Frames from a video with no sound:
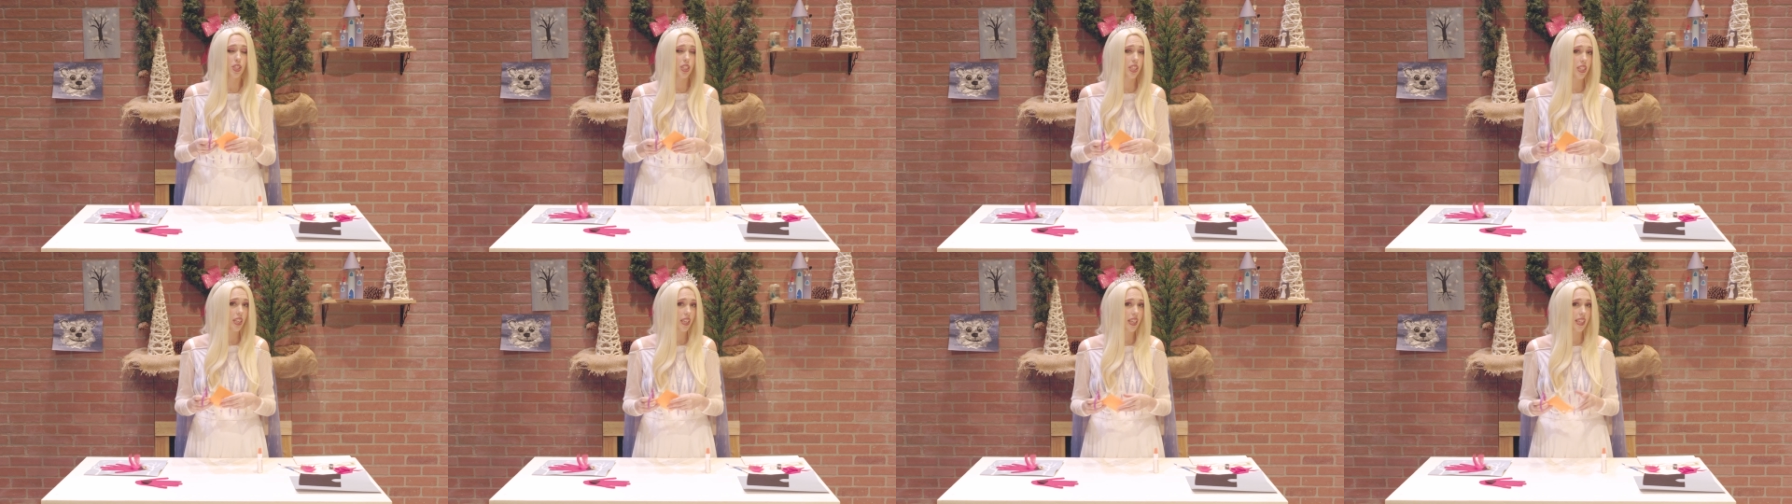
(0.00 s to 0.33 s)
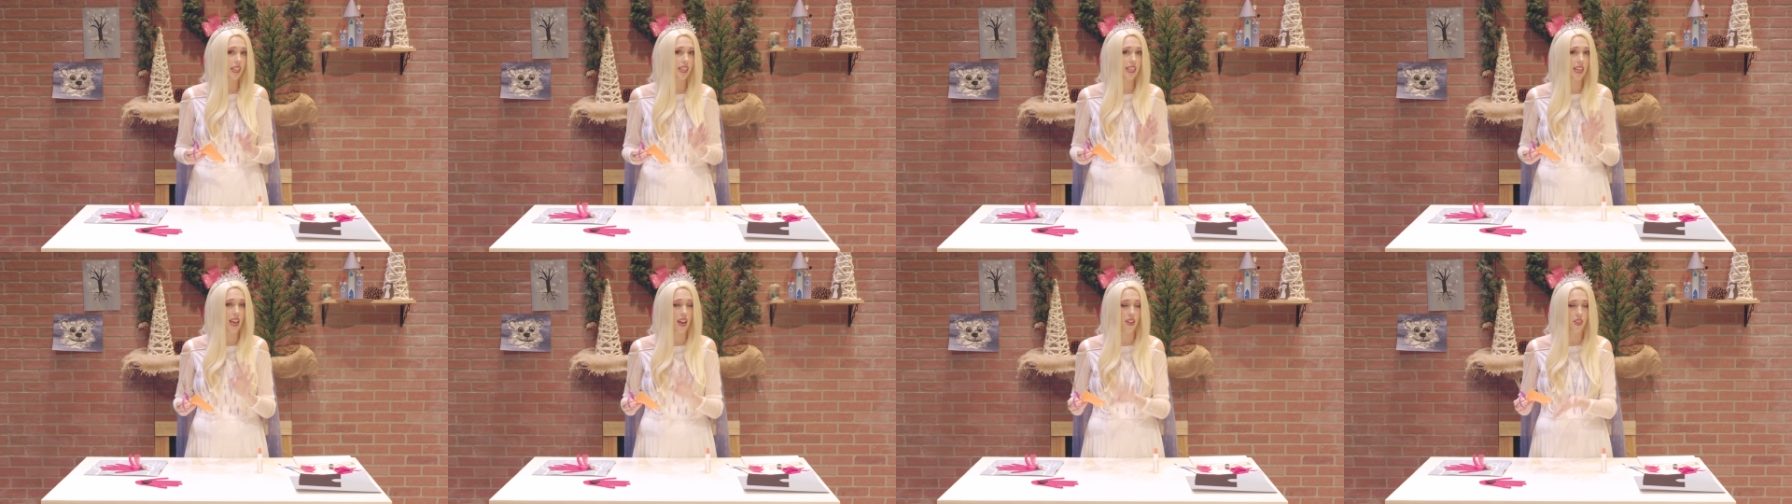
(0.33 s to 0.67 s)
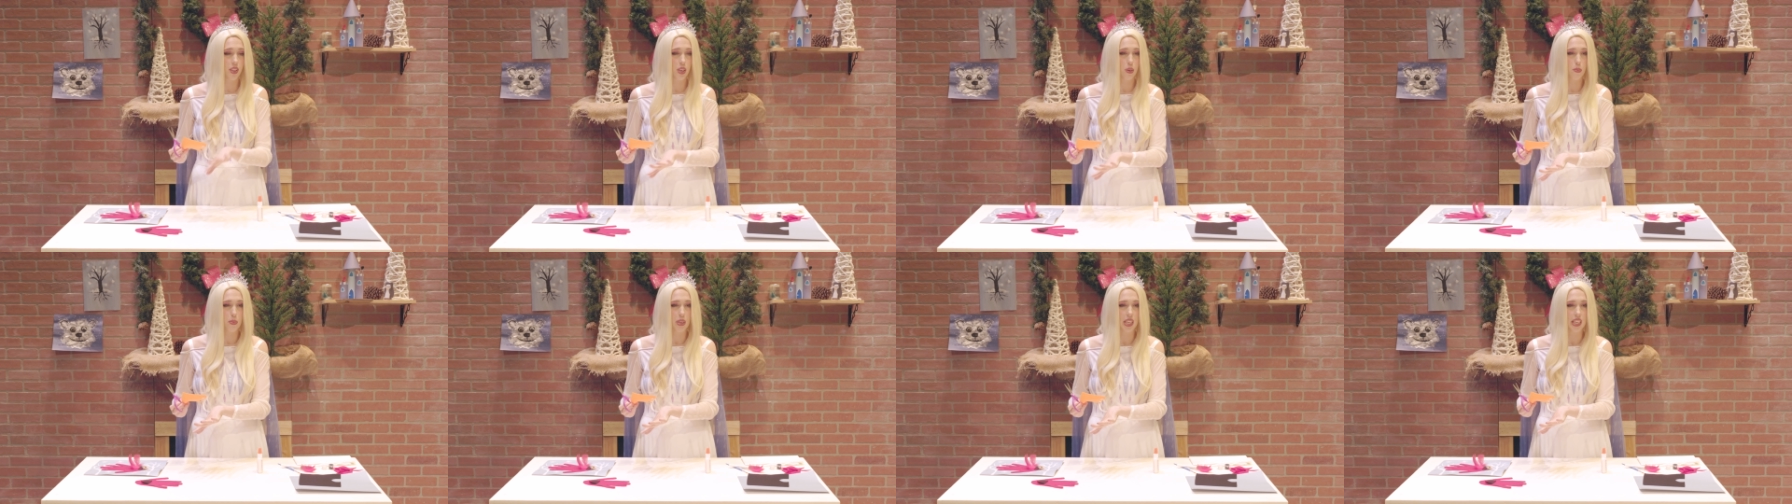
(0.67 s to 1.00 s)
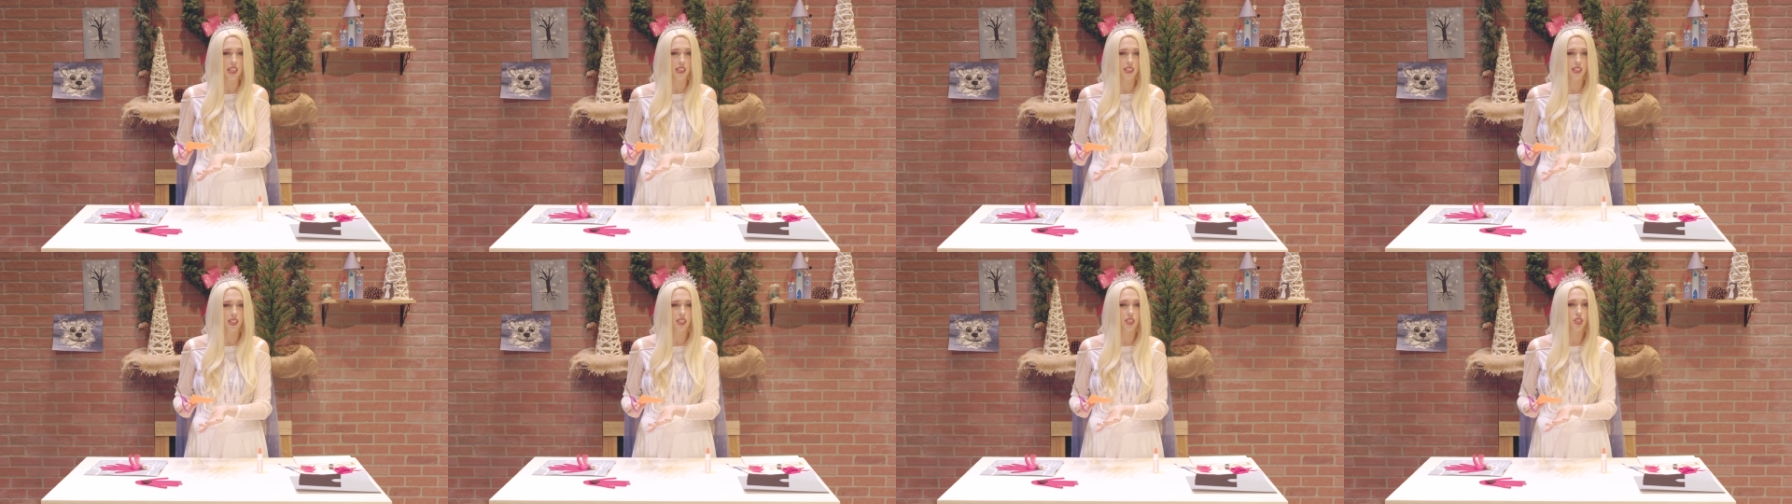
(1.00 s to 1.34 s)
to look at the other
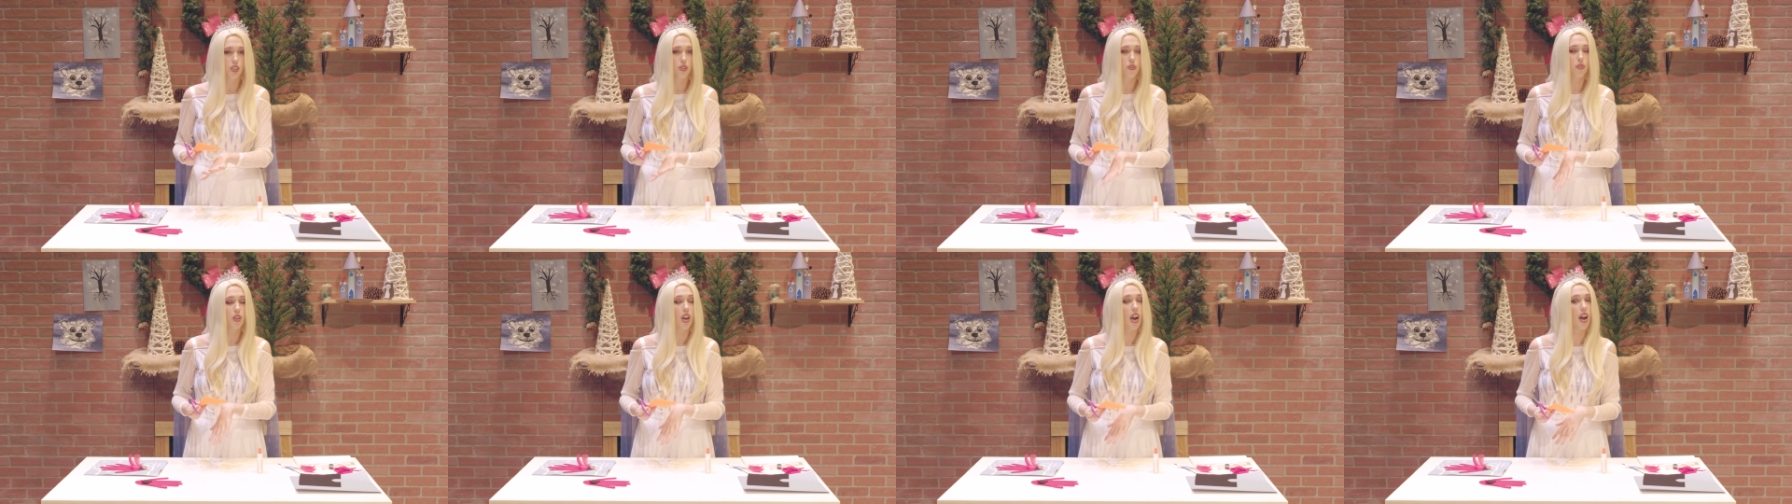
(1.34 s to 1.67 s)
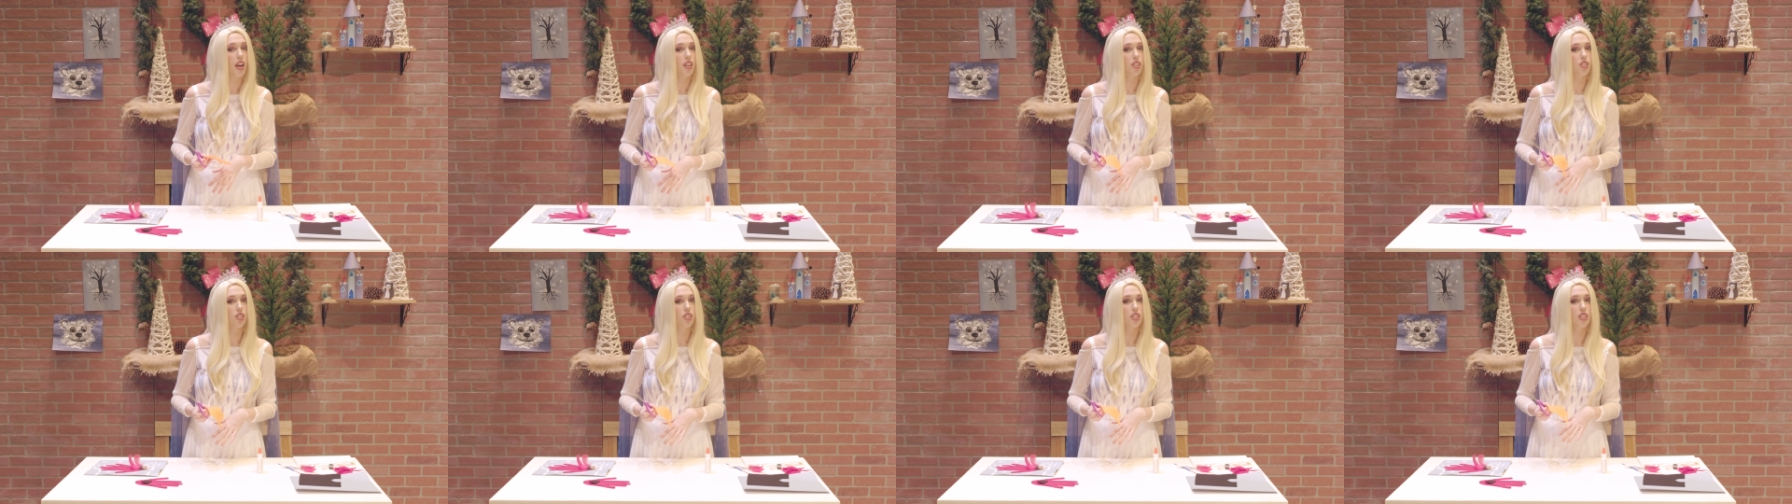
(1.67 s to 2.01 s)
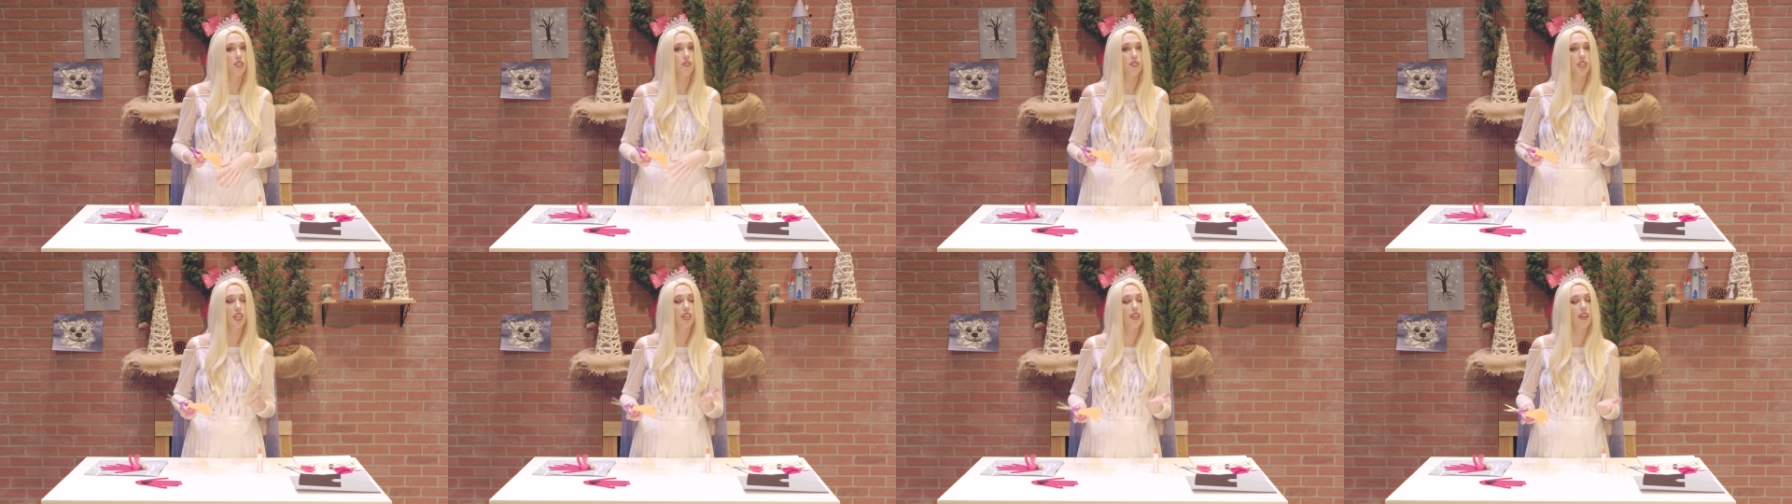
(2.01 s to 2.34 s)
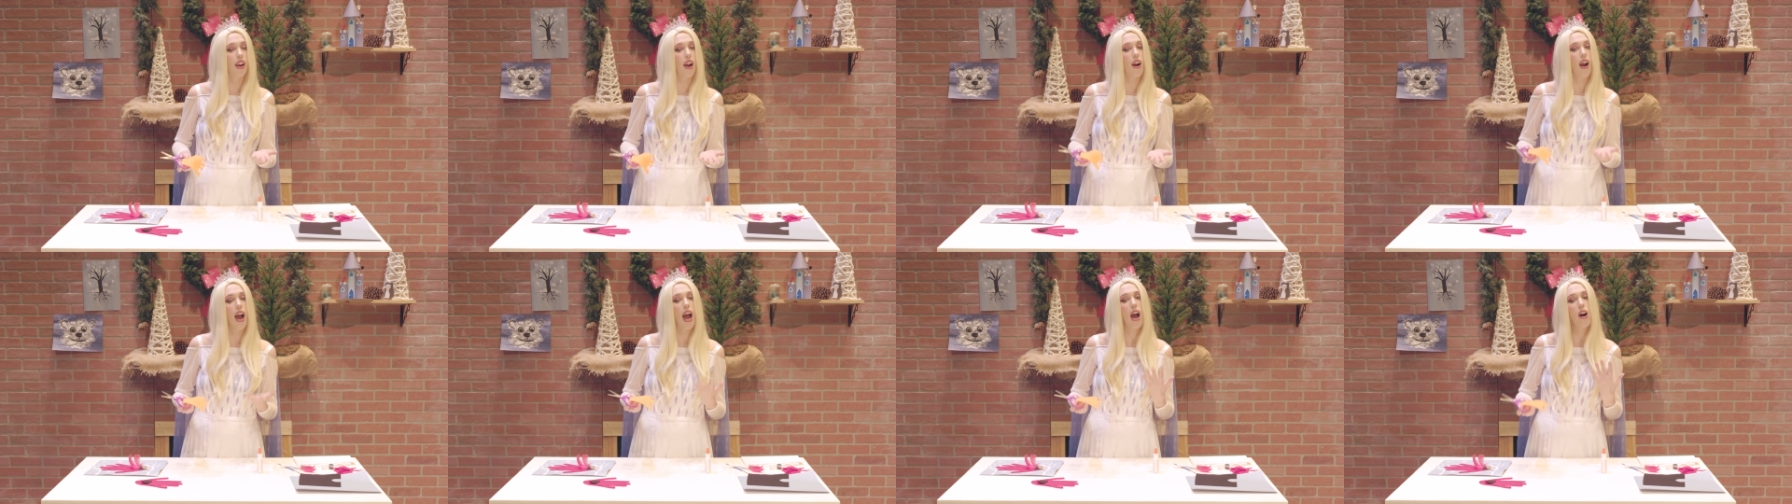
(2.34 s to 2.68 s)
pieces you've cut just to figure
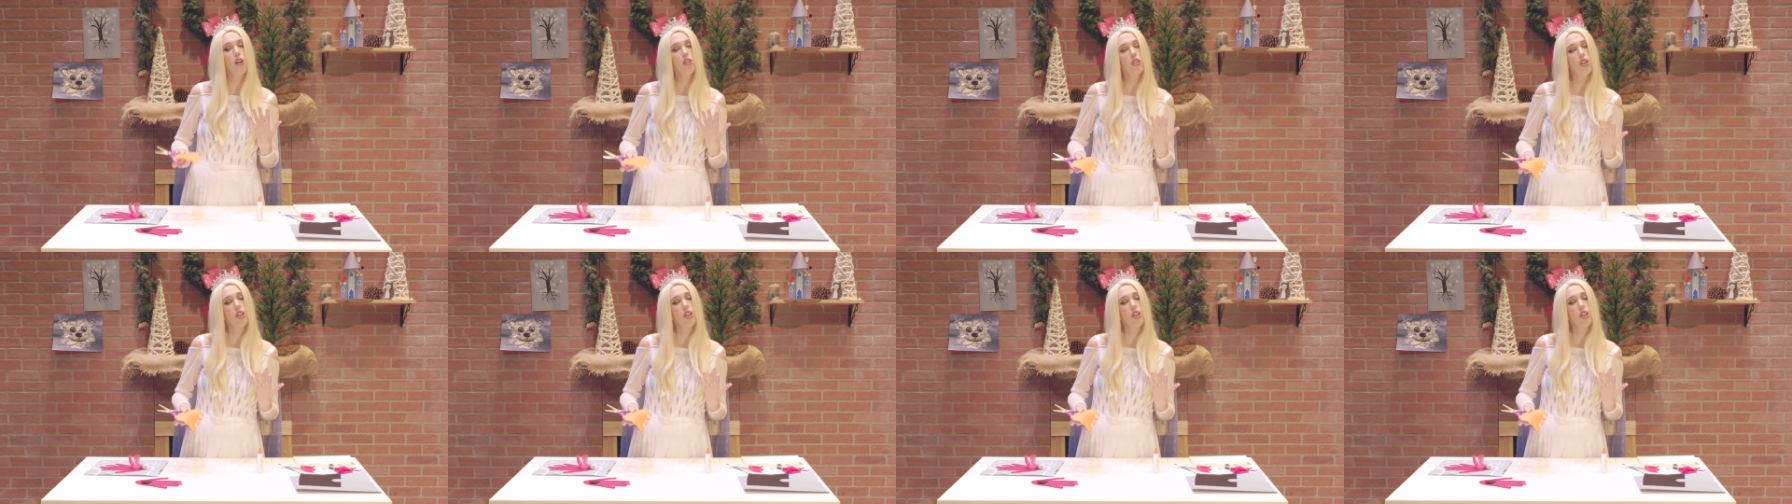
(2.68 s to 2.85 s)
out how